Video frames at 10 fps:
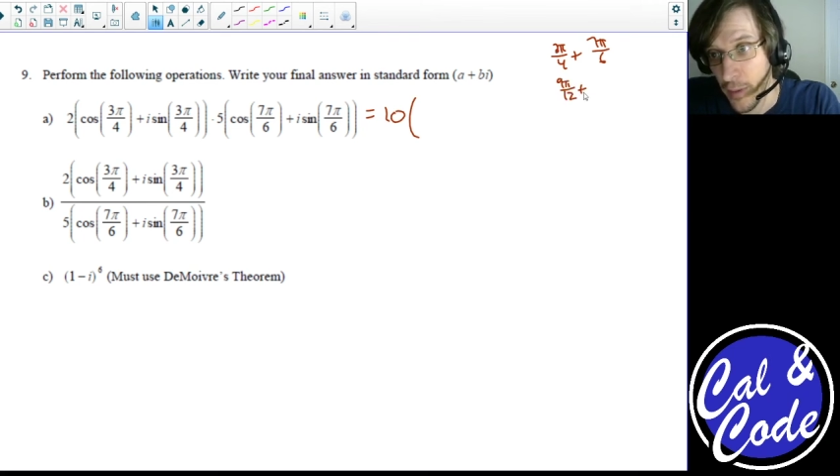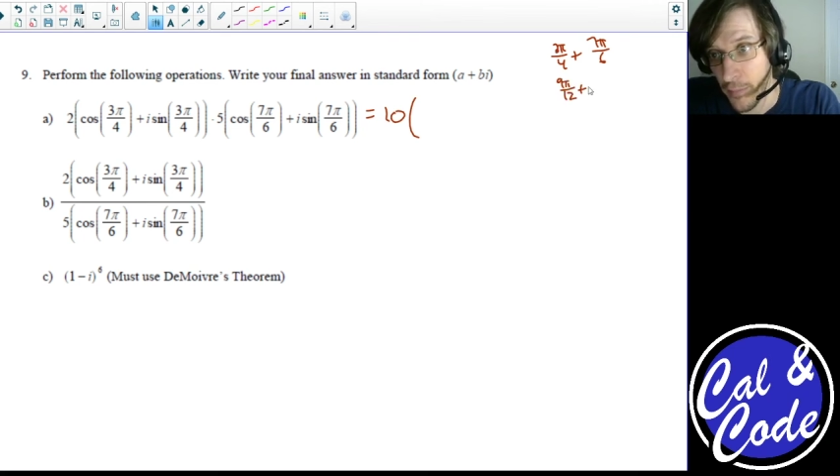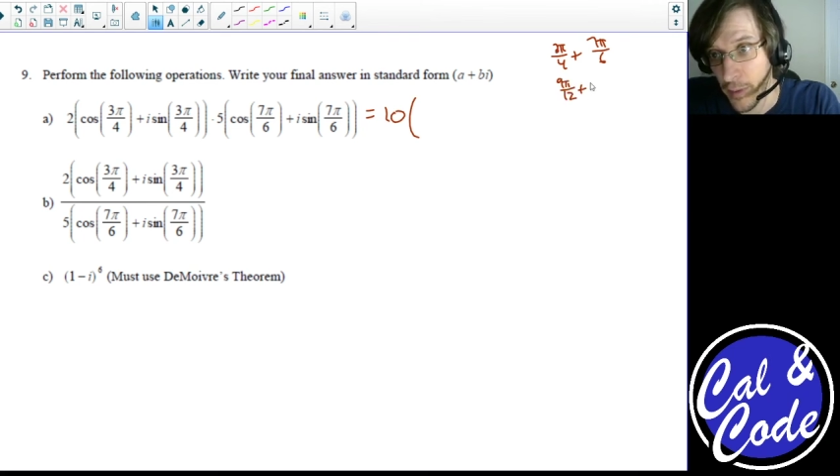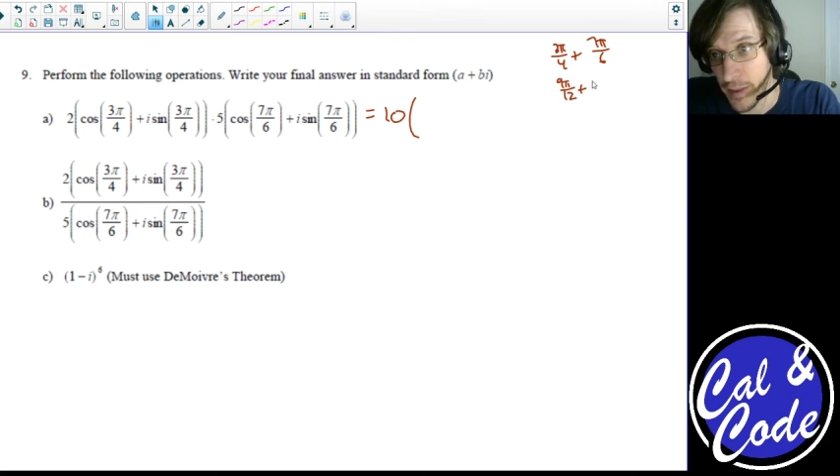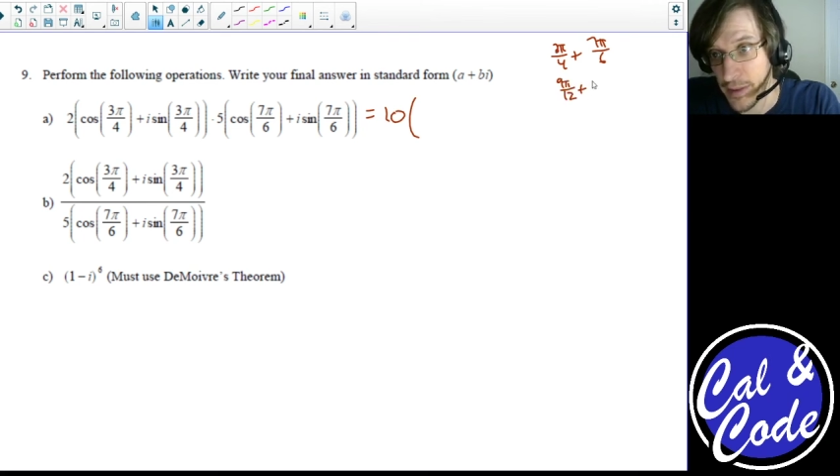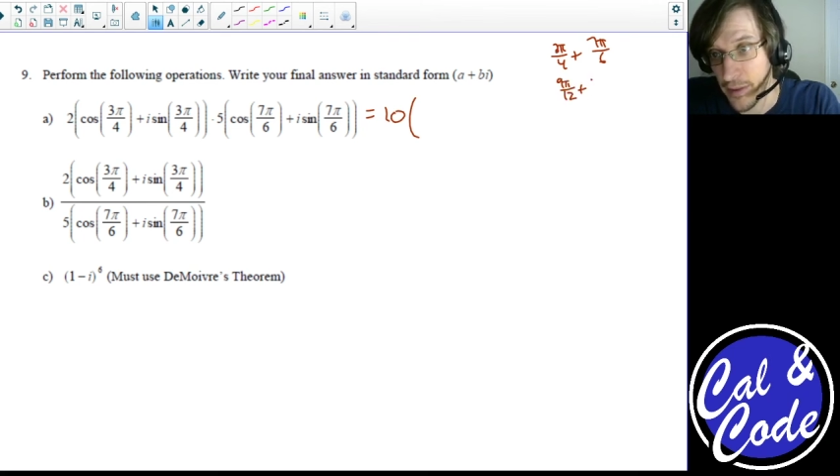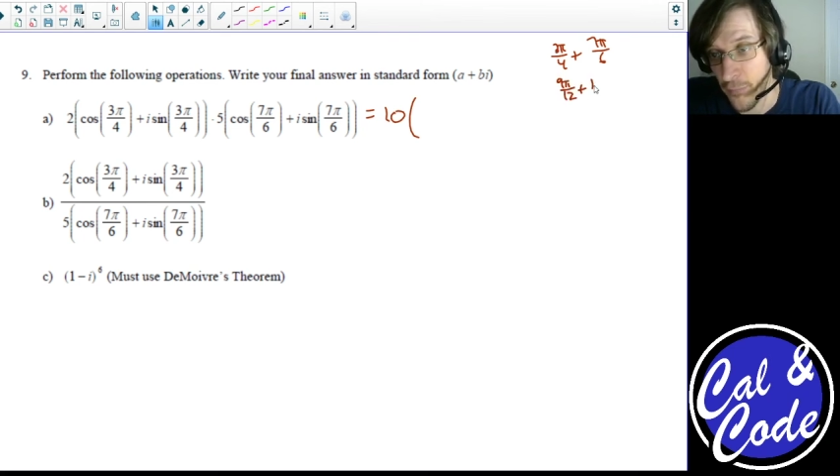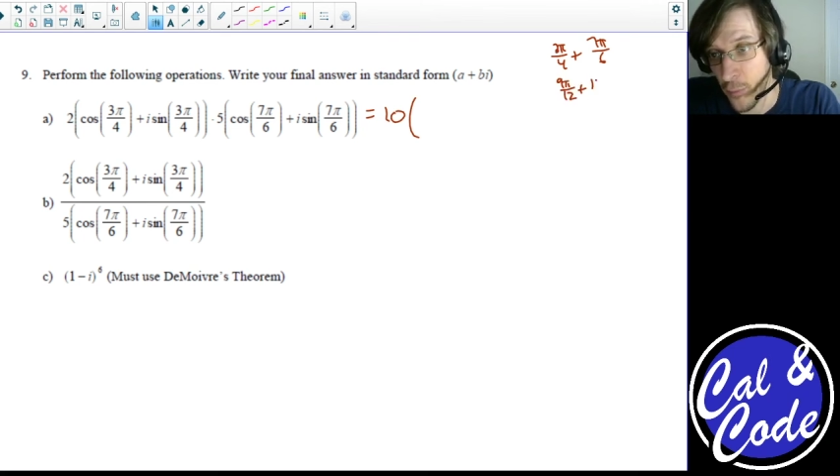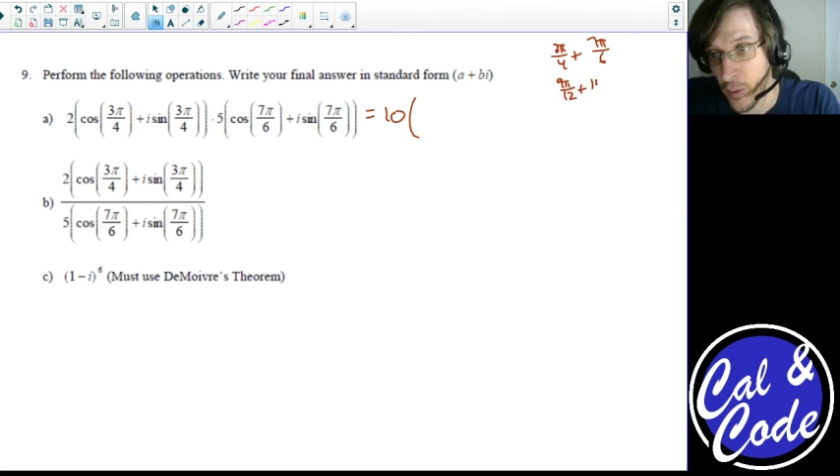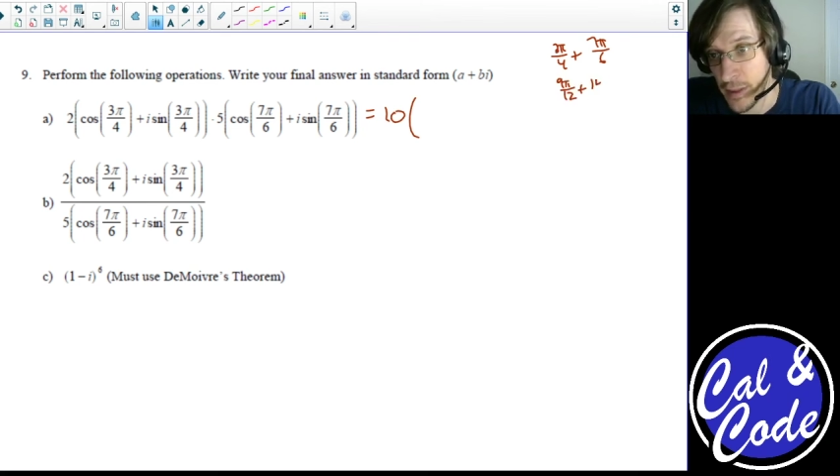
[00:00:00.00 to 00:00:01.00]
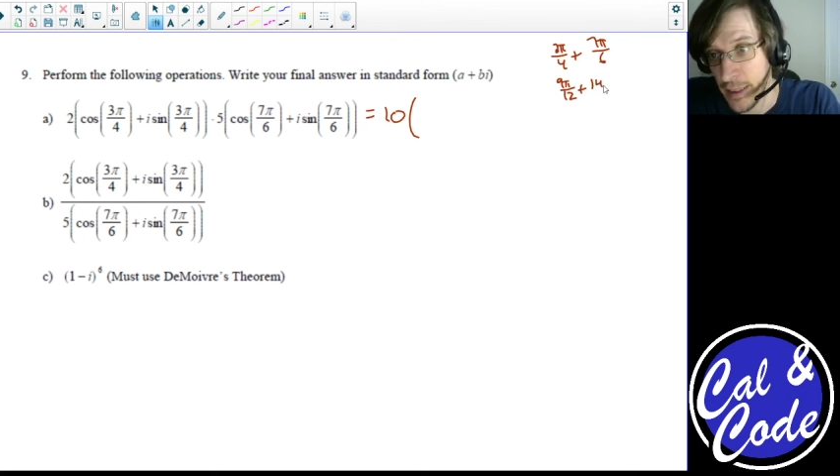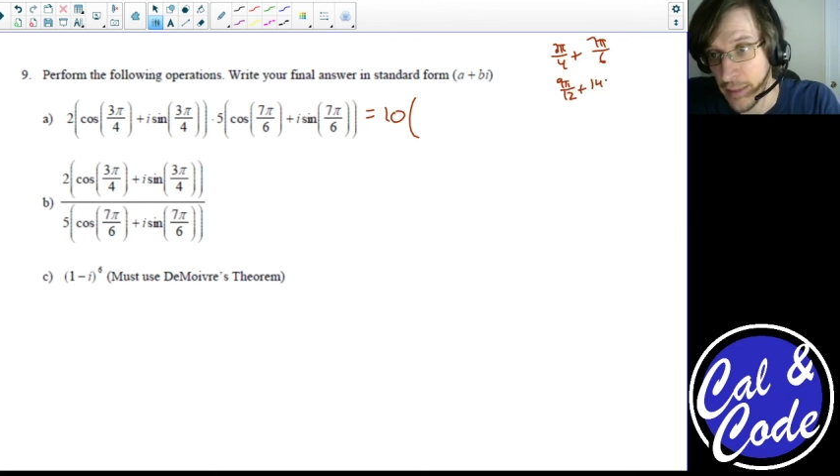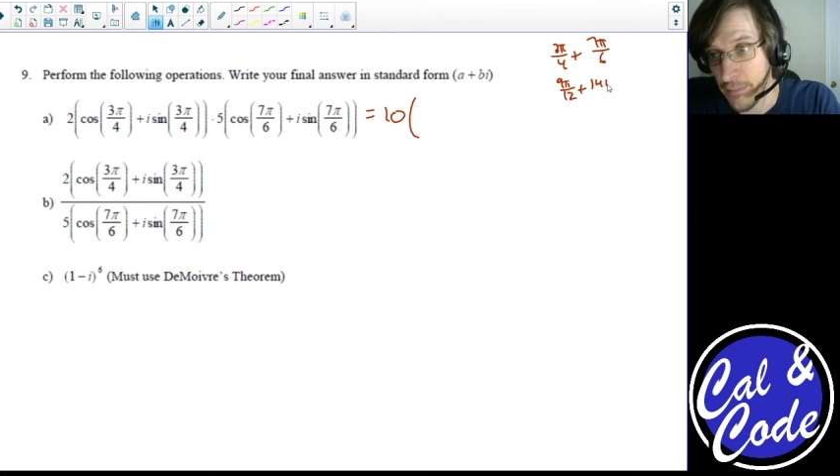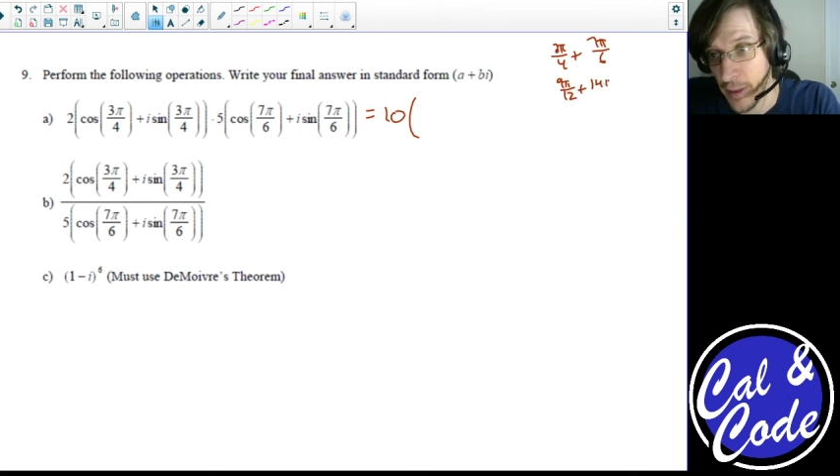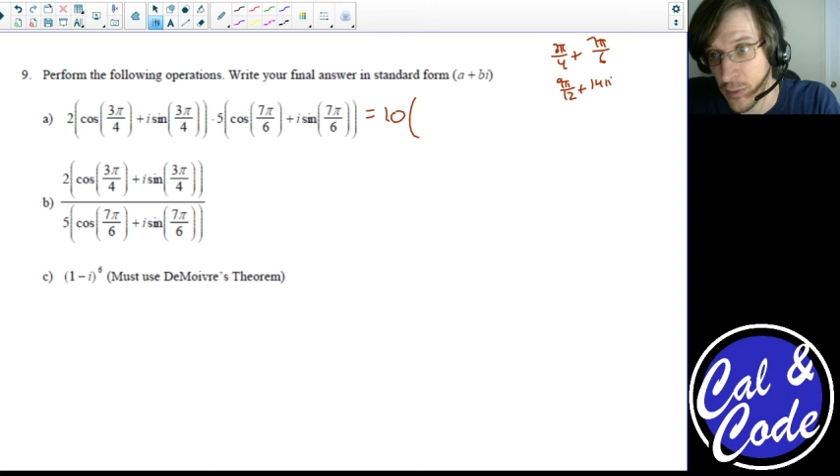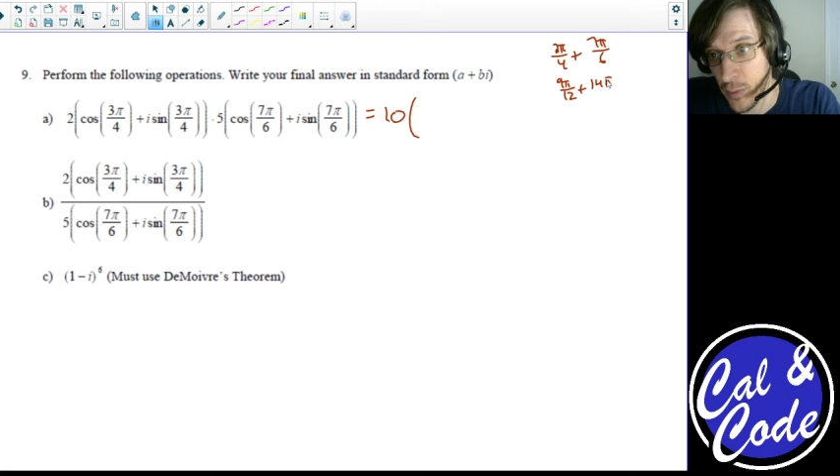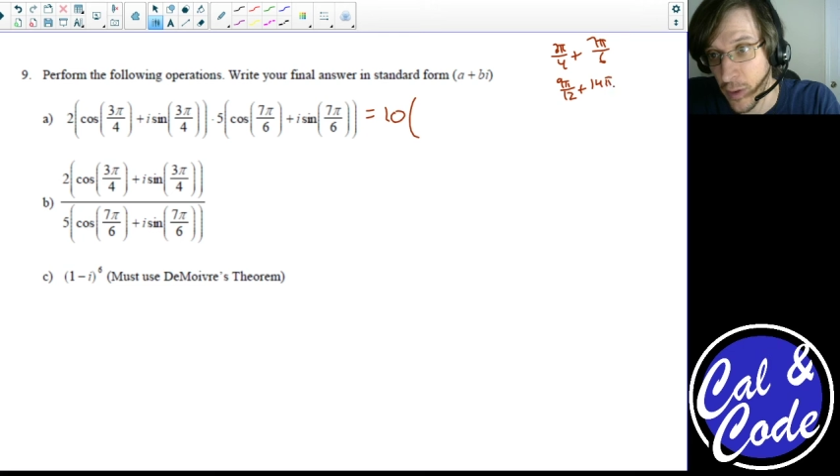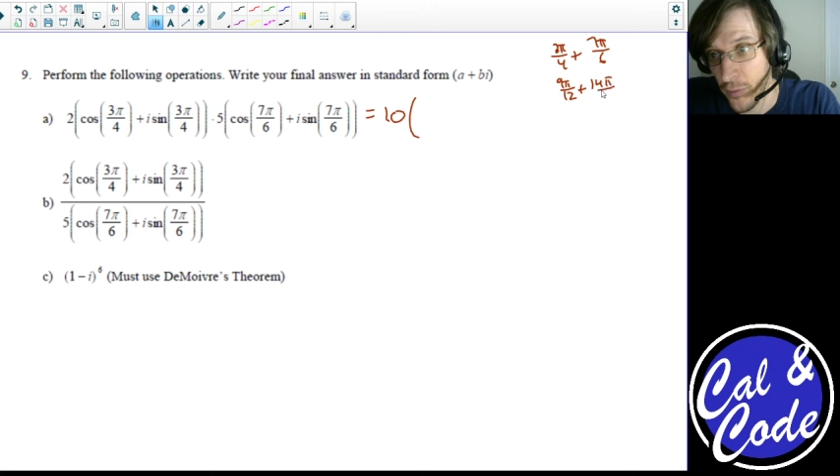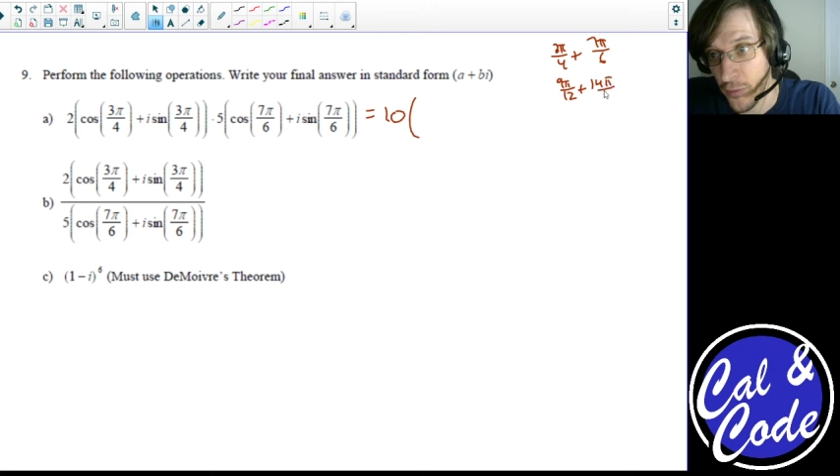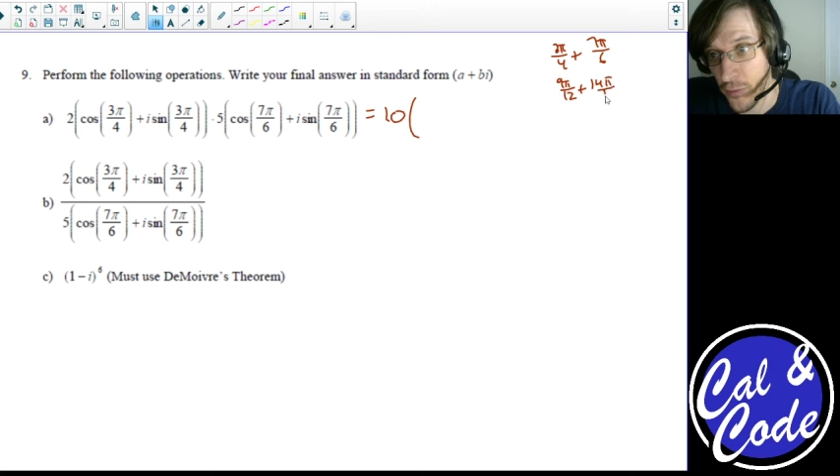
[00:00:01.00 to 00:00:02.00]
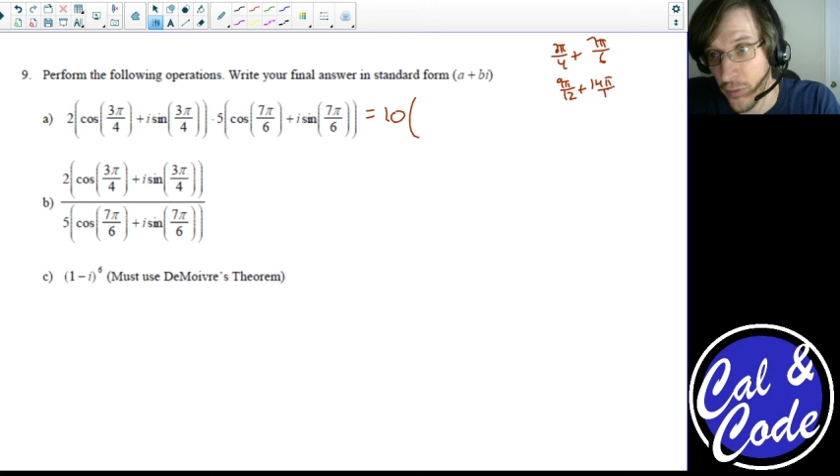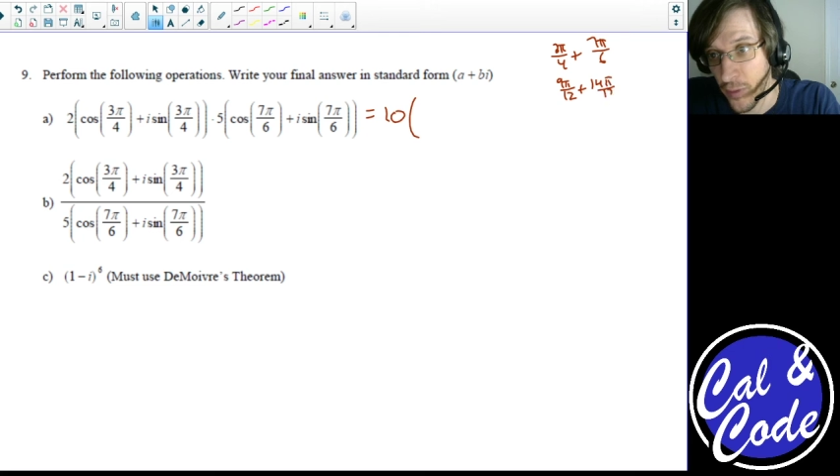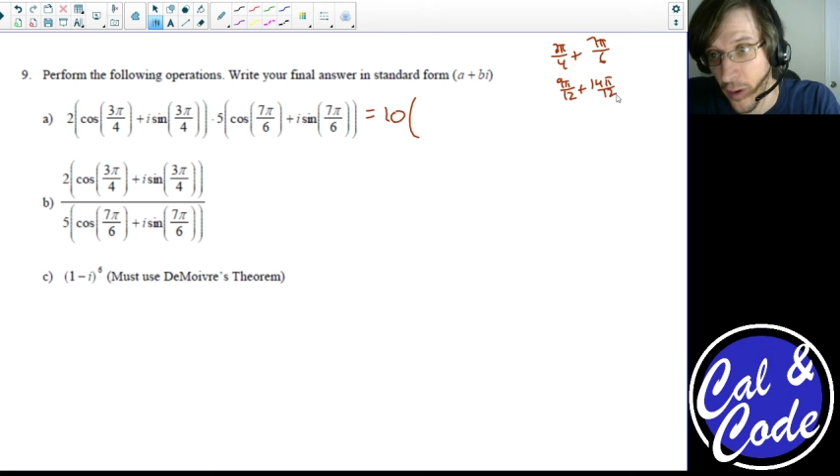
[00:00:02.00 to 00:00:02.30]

plus 14 pi twelfths.